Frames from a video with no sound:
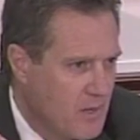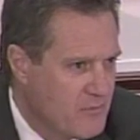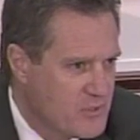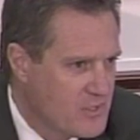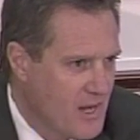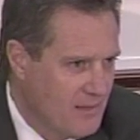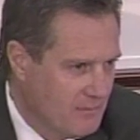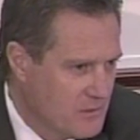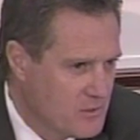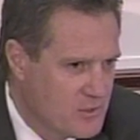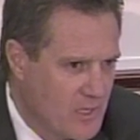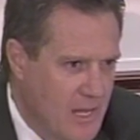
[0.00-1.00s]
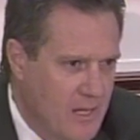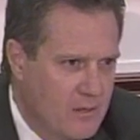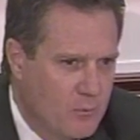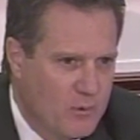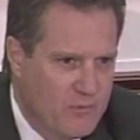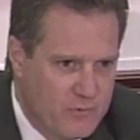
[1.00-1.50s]
silence
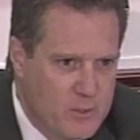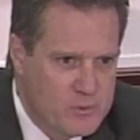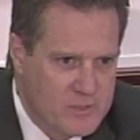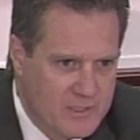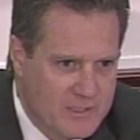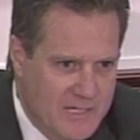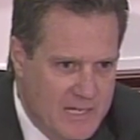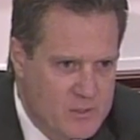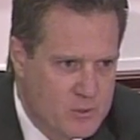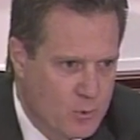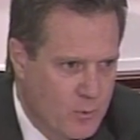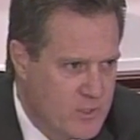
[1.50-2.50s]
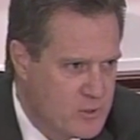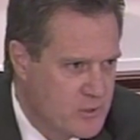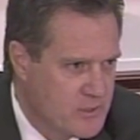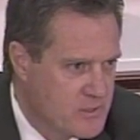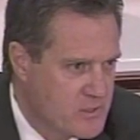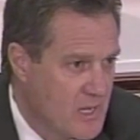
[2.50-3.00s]
and refusing to answer
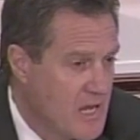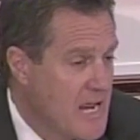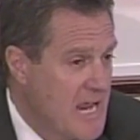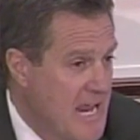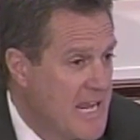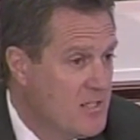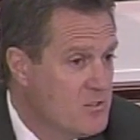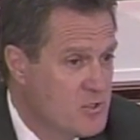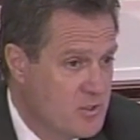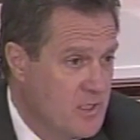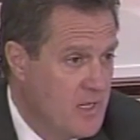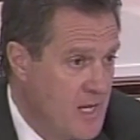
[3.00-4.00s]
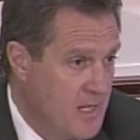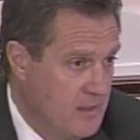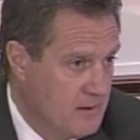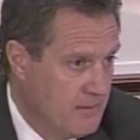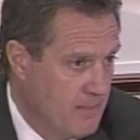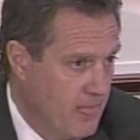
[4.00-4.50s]
questions ends today.